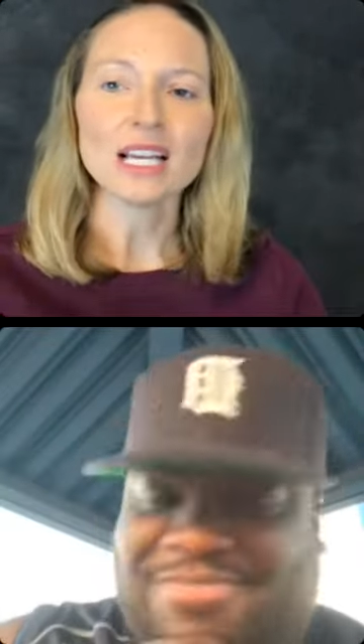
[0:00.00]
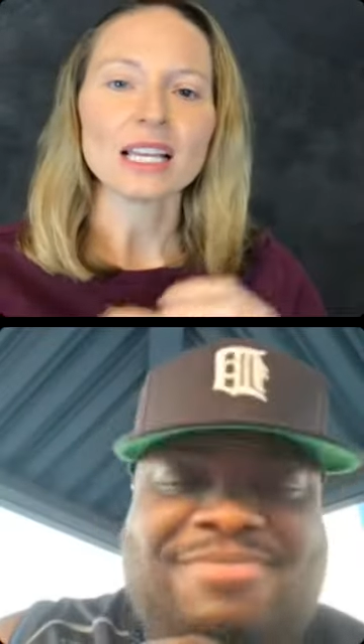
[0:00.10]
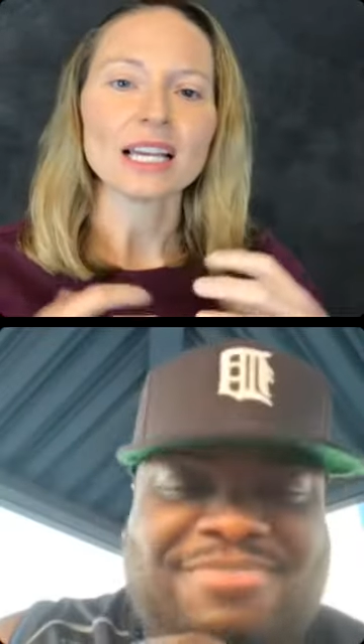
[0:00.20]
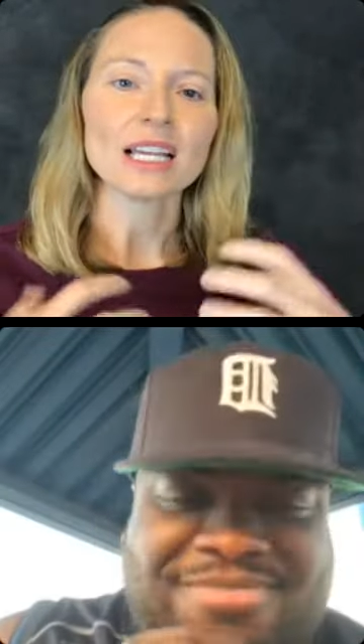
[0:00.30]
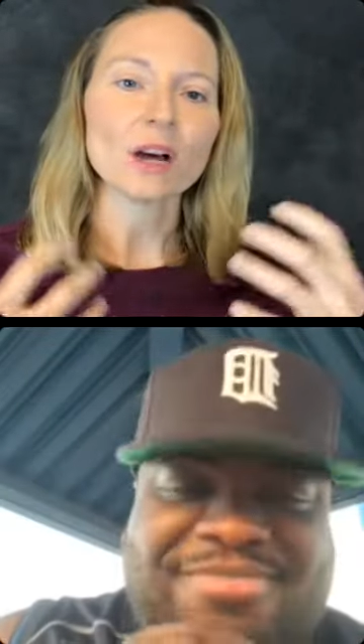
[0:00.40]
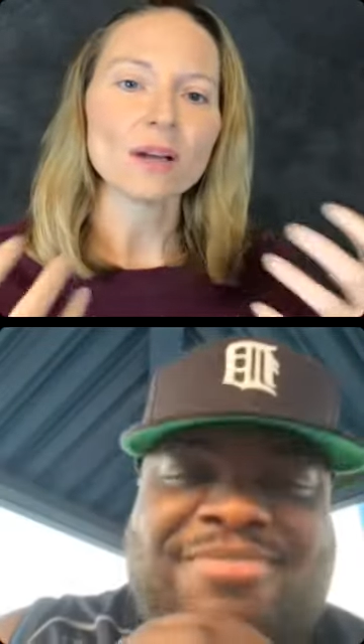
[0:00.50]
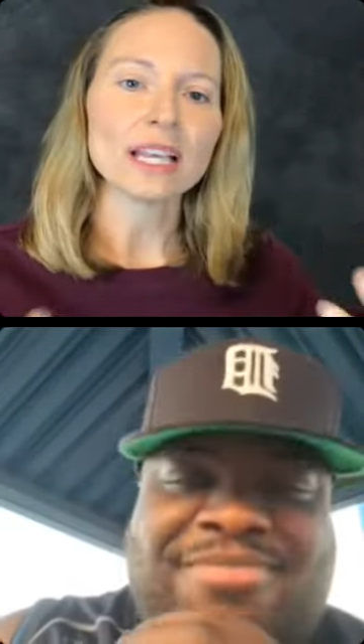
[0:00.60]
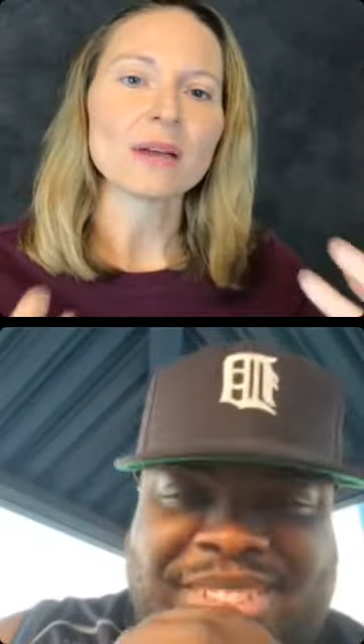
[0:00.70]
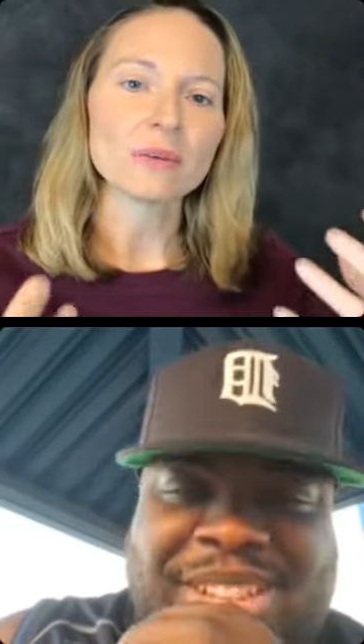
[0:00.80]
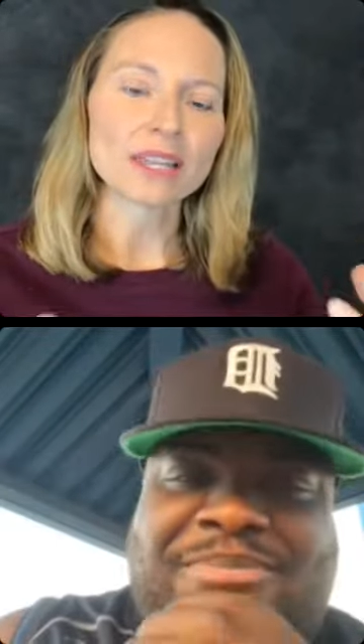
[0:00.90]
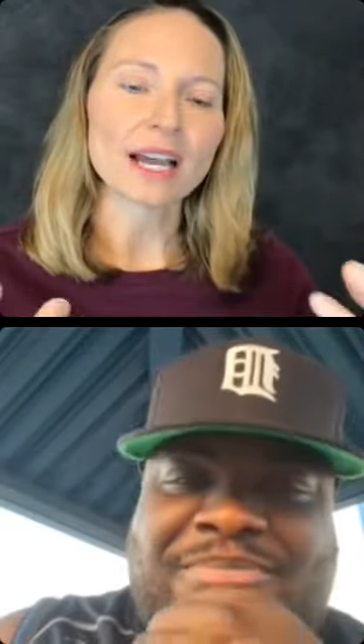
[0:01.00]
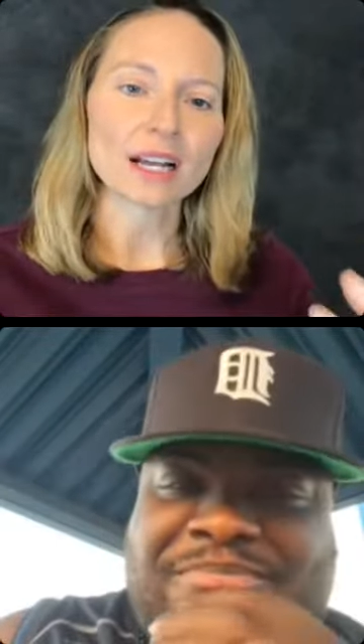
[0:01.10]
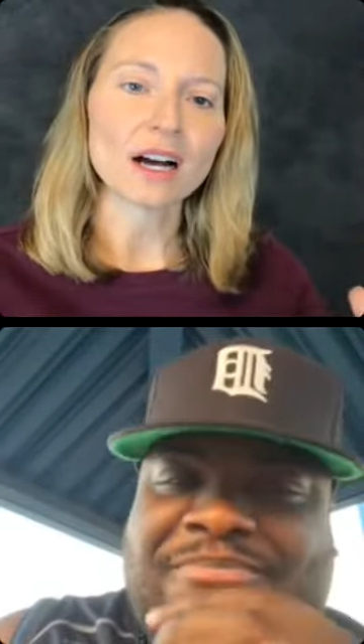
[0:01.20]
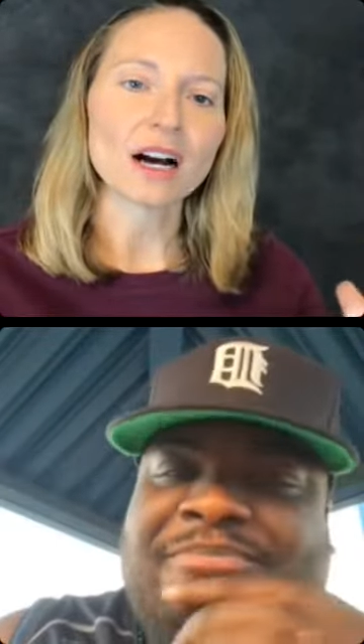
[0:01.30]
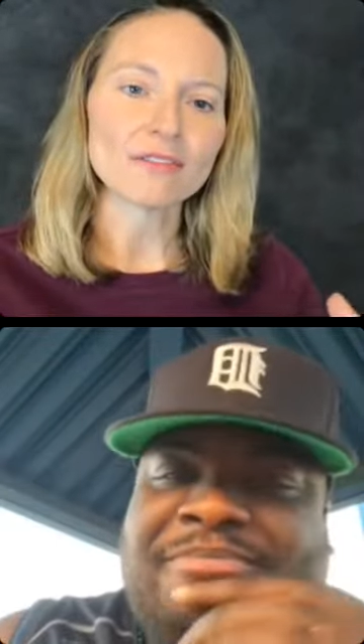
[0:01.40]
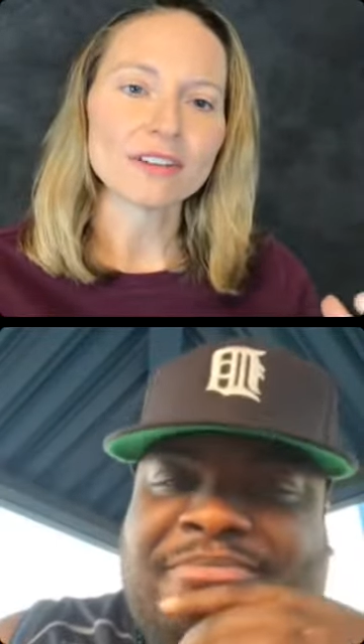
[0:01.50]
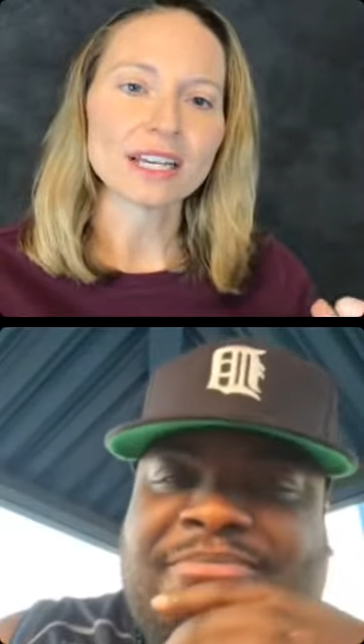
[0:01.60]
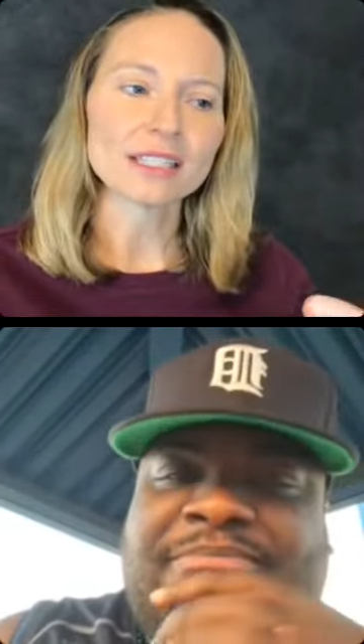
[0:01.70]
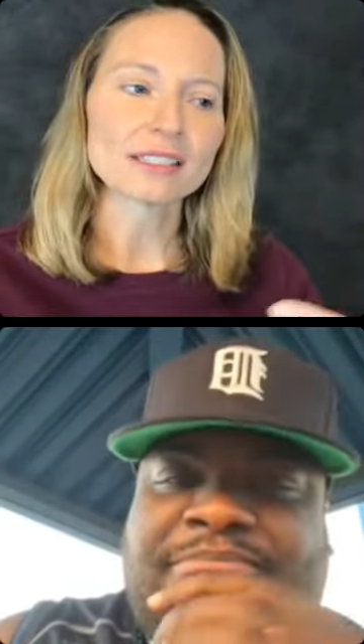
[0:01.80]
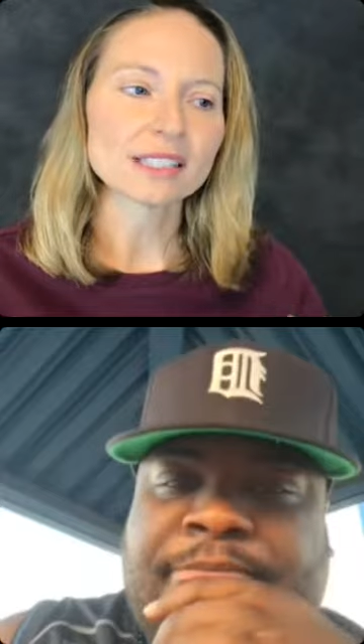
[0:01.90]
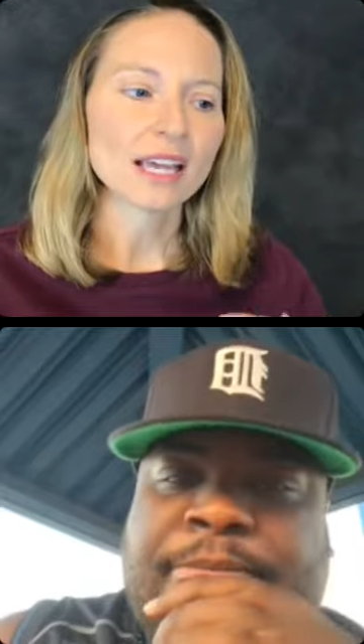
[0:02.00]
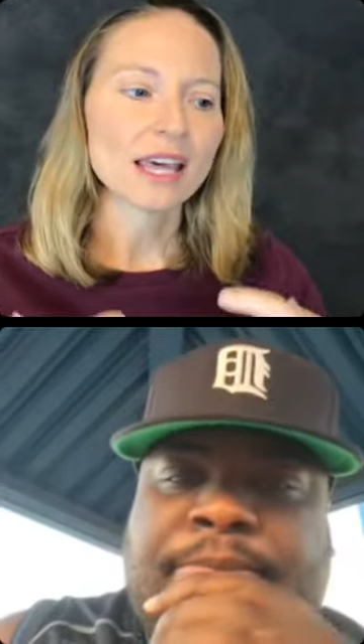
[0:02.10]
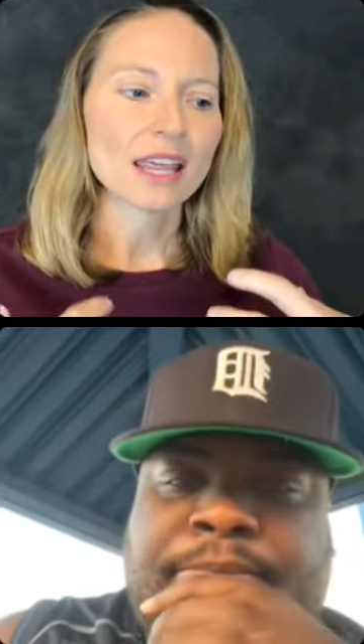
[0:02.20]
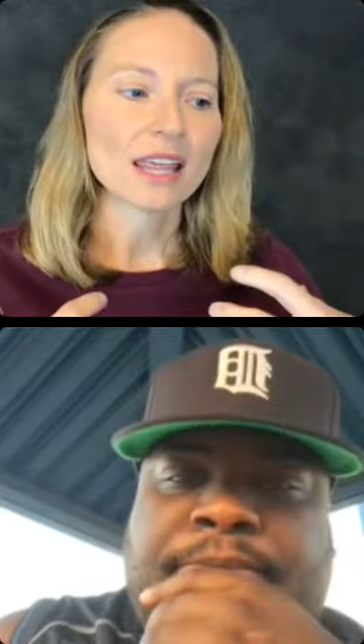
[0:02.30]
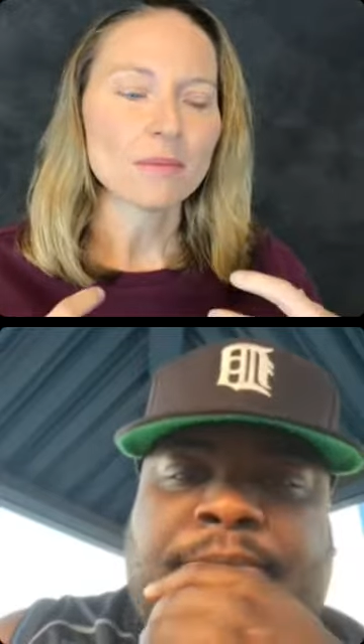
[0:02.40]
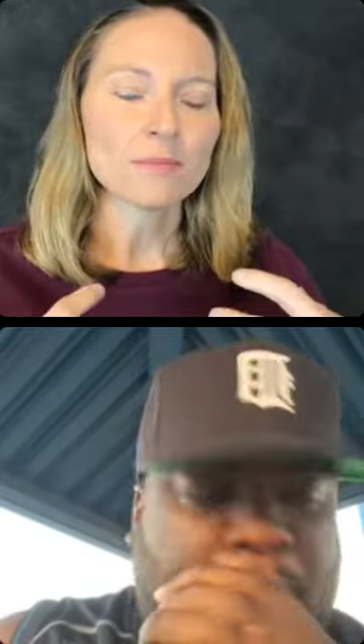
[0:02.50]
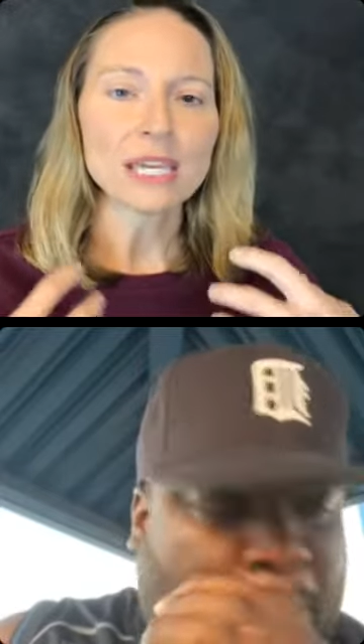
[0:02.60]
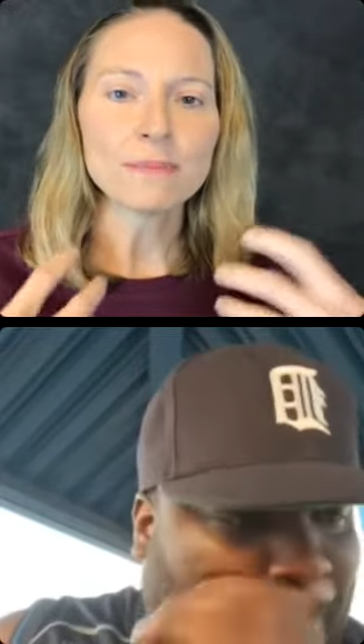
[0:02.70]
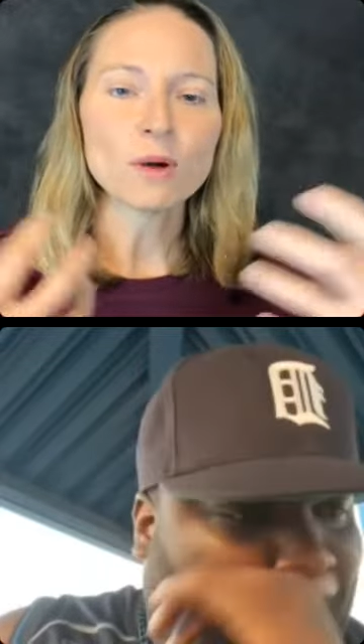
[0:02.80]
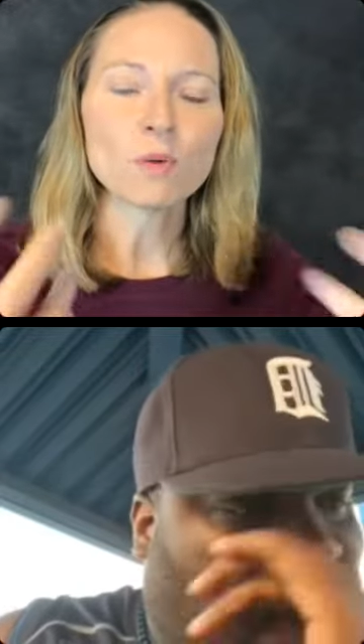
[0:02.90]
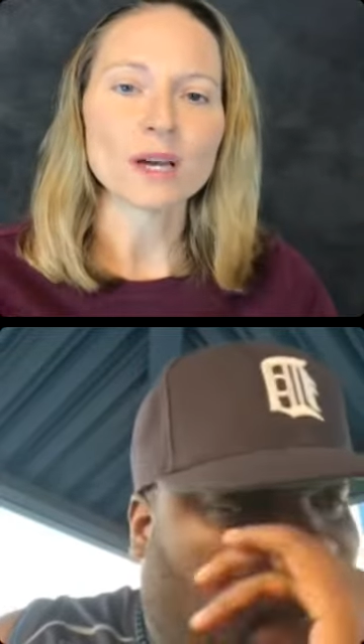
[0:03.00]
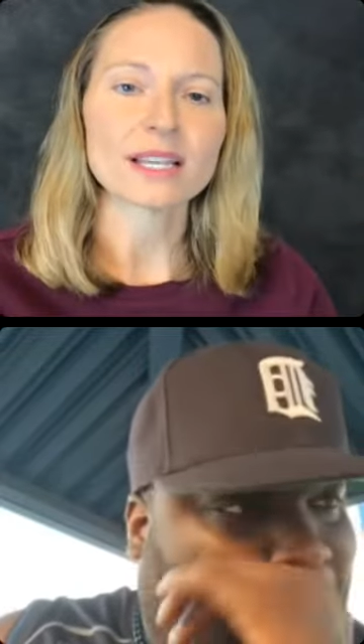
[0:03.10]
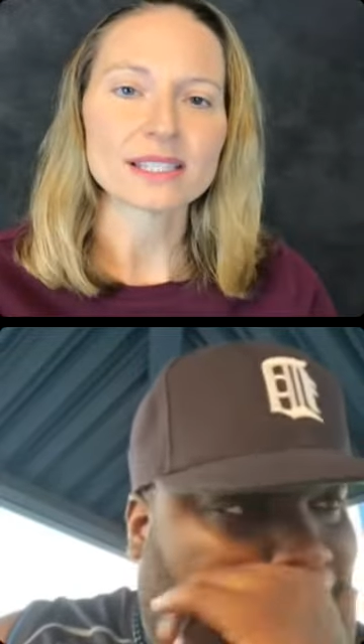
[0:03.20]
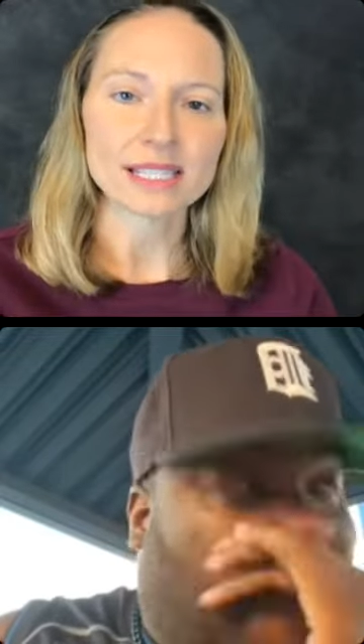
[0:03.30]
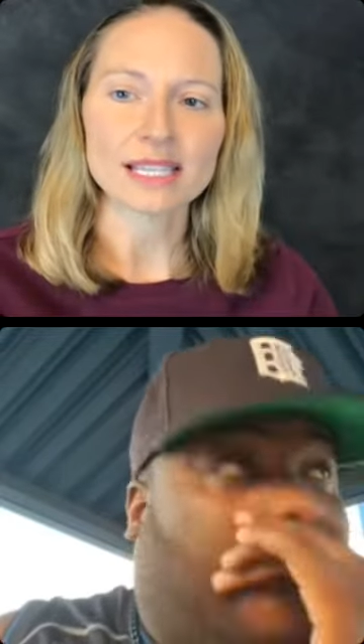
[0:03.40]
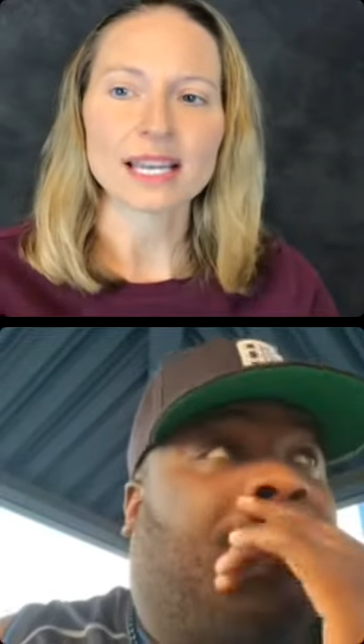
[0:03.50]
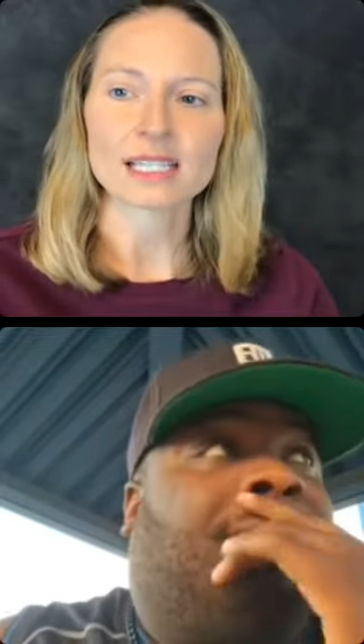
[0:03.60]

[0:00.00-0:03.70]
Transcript: Like going in with that confidence, people want to see that,